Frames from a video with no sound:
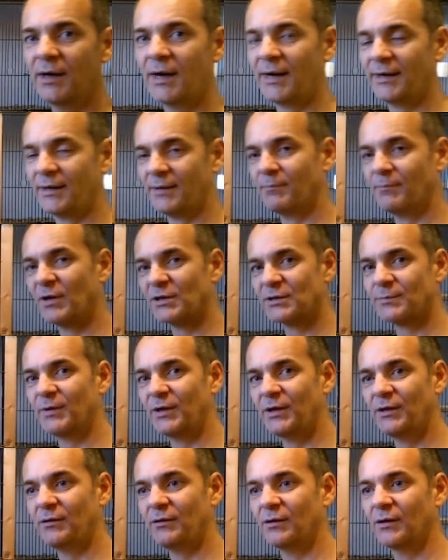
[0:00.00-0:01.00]
and it must
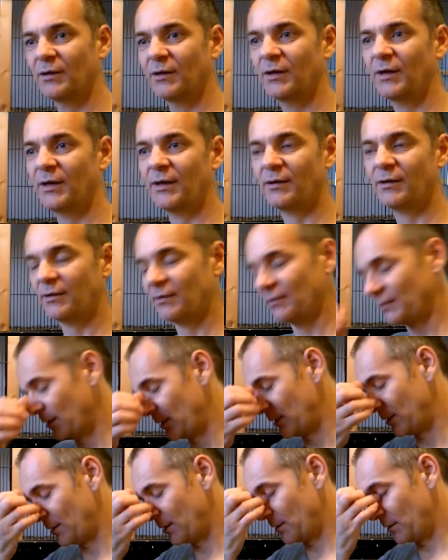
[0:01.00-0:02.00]
be.
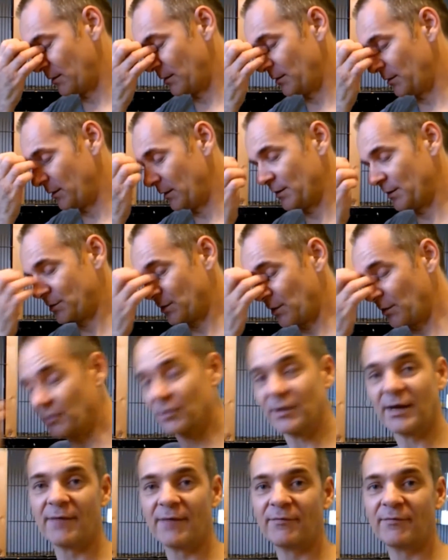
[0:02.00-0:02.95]
It's no good